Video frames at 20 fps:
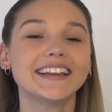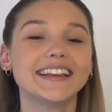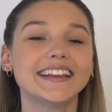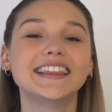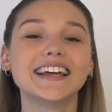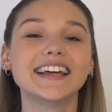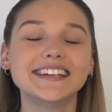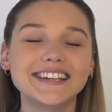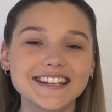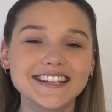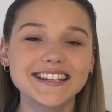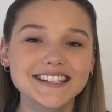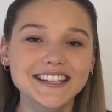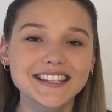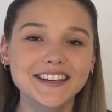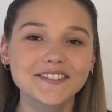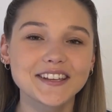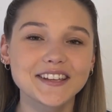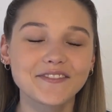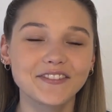that this
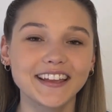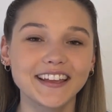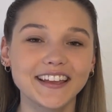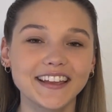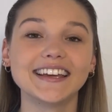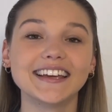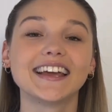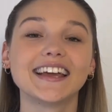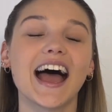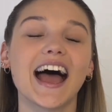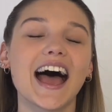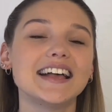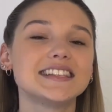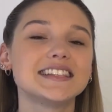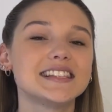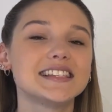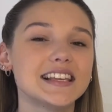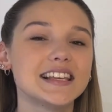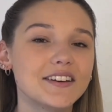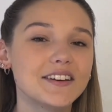gives a feeling as